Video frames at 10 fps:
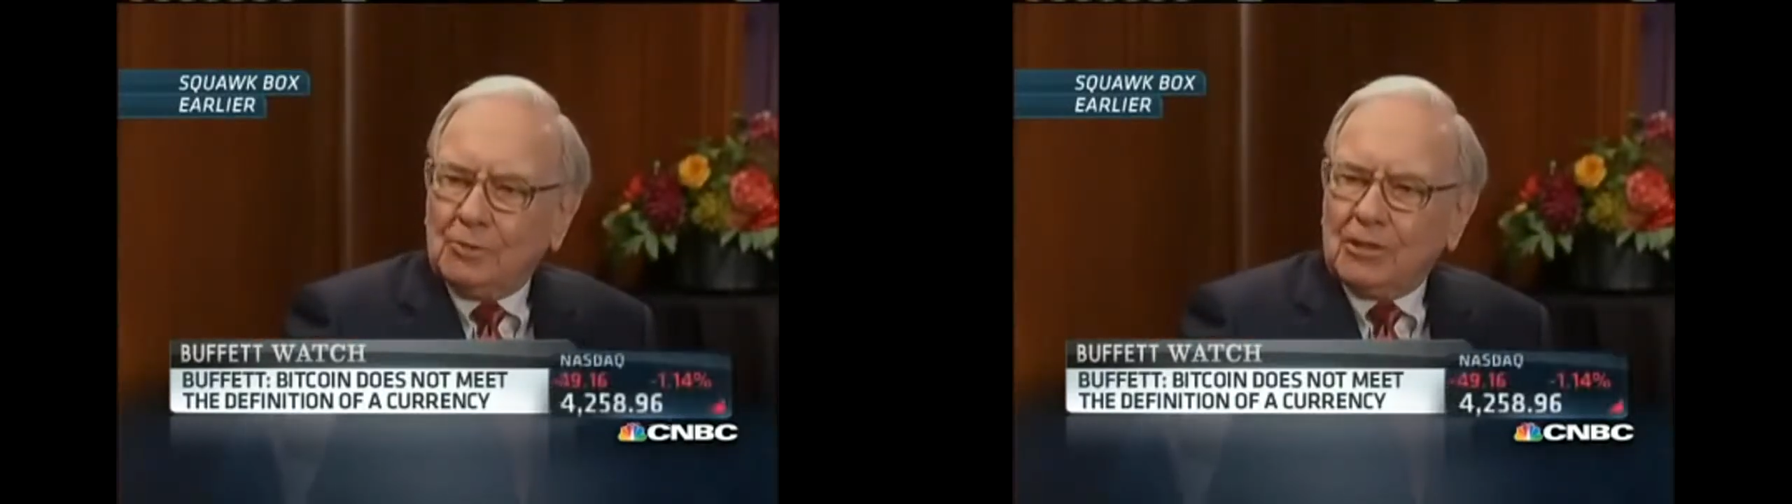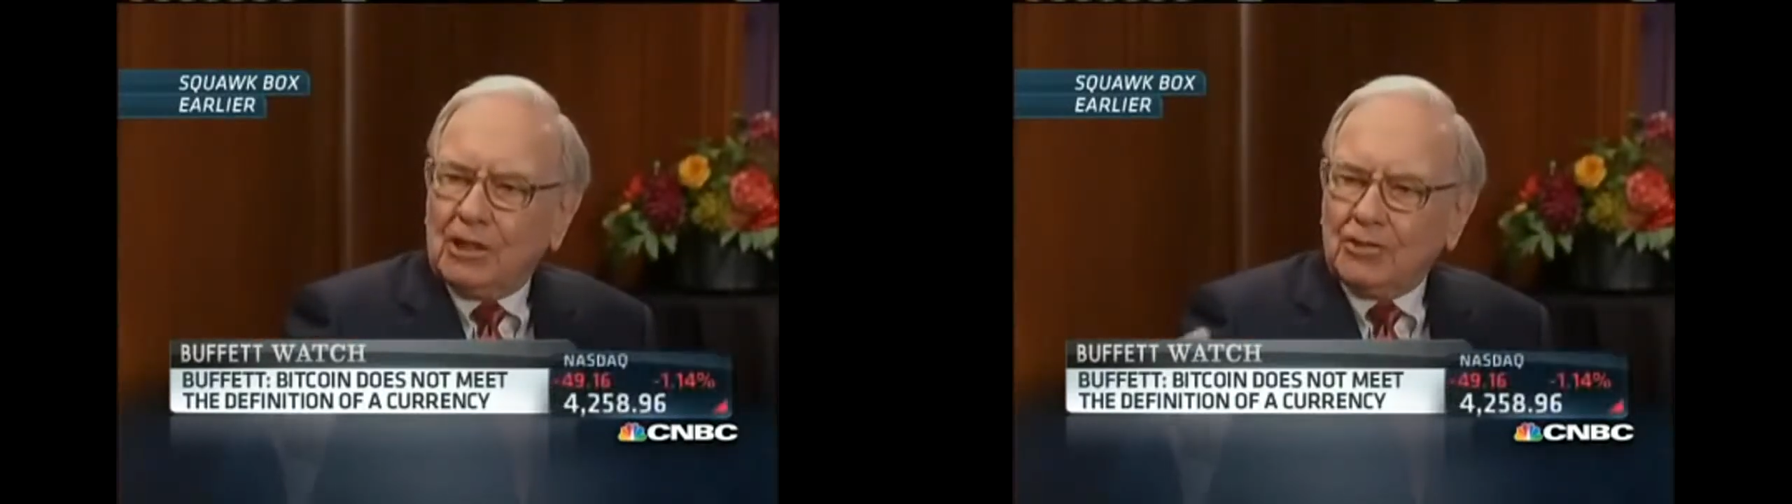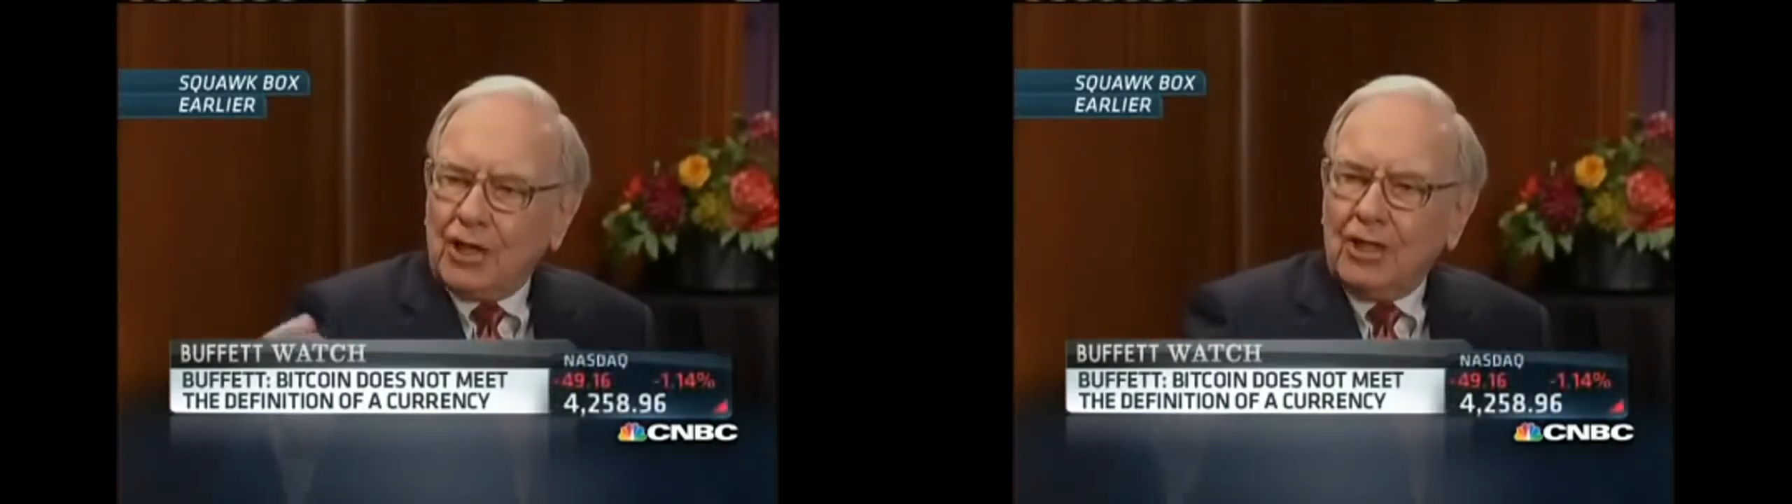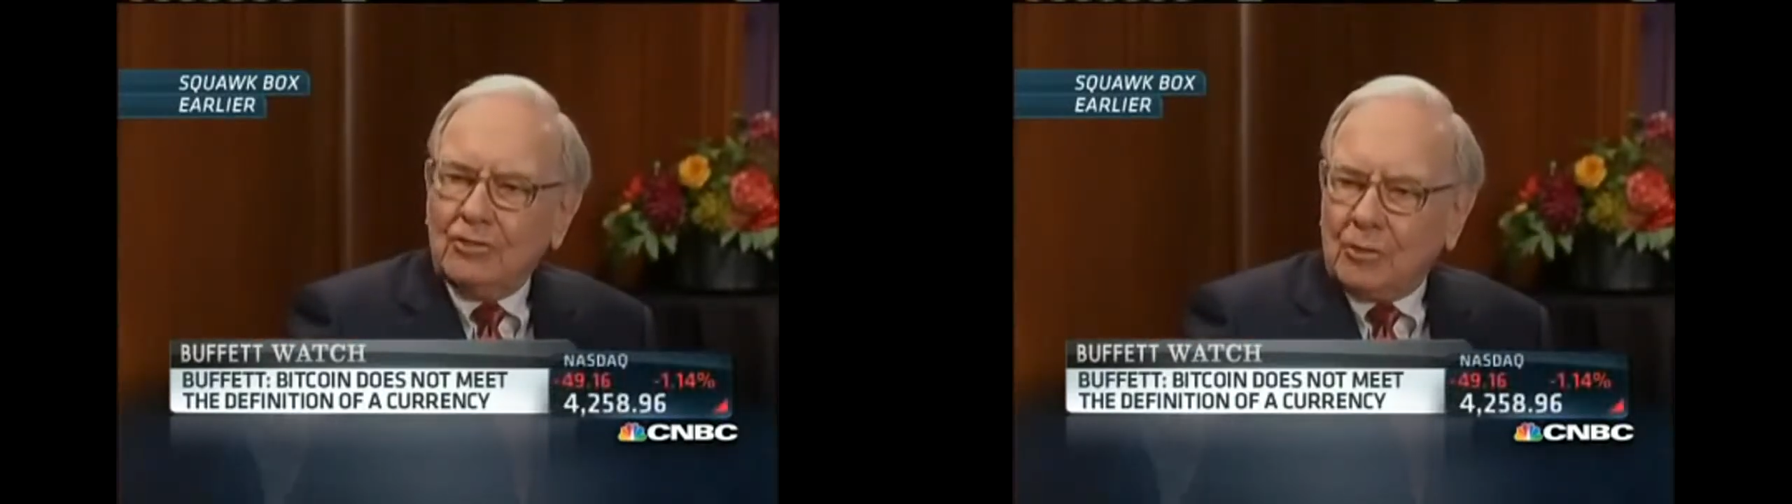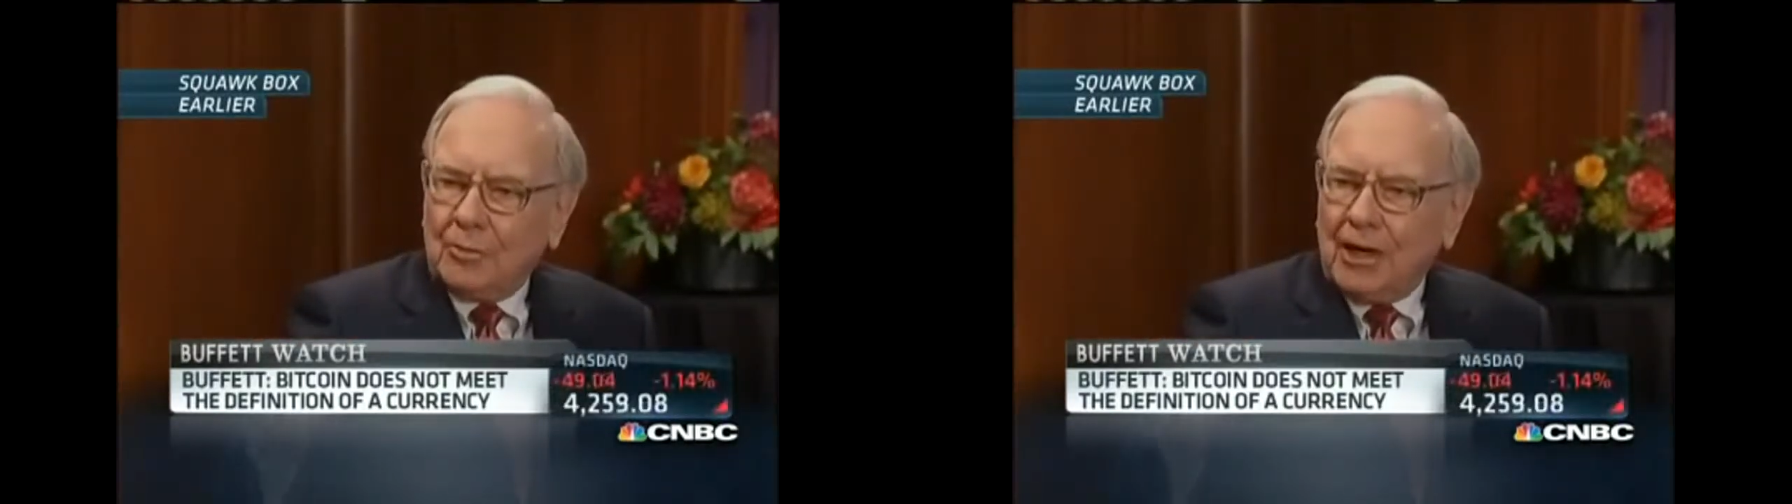but they
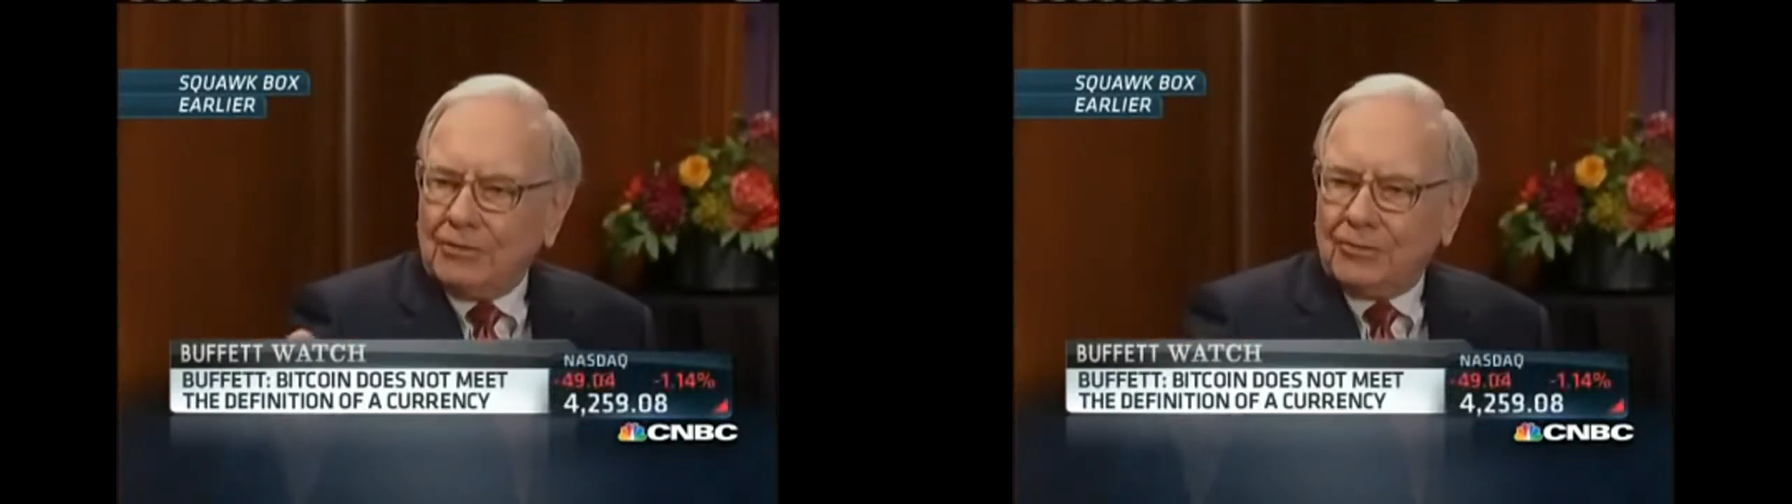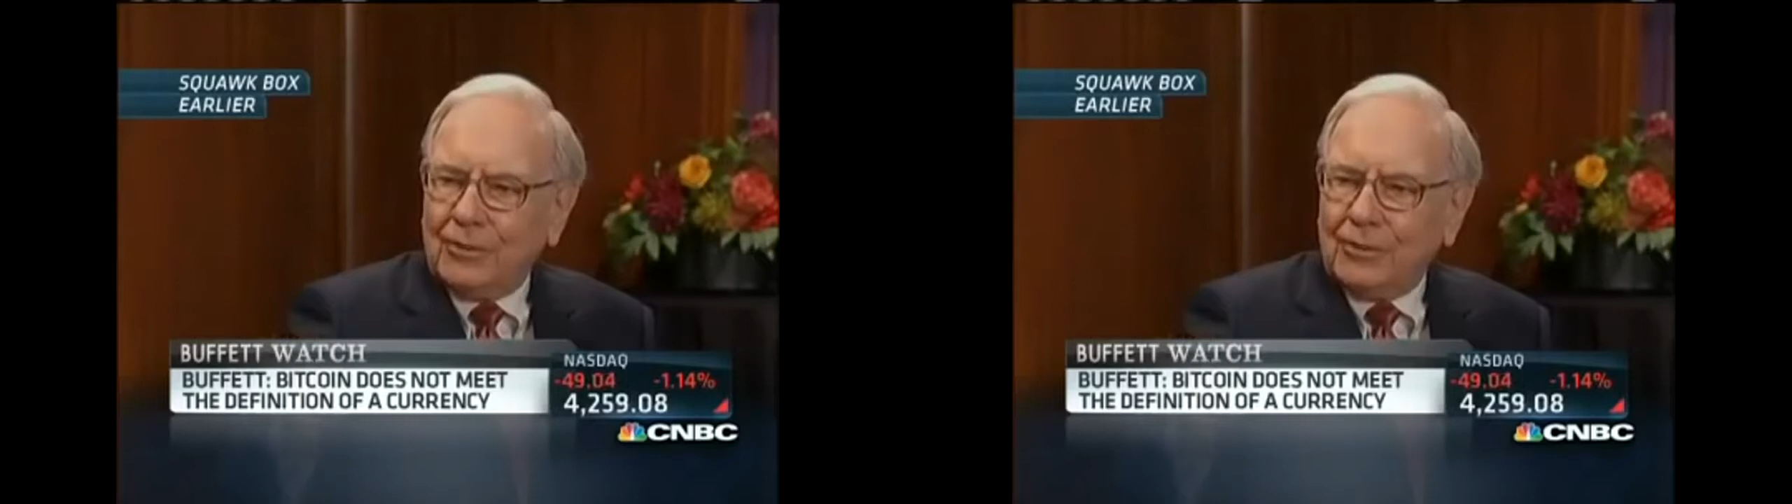change the price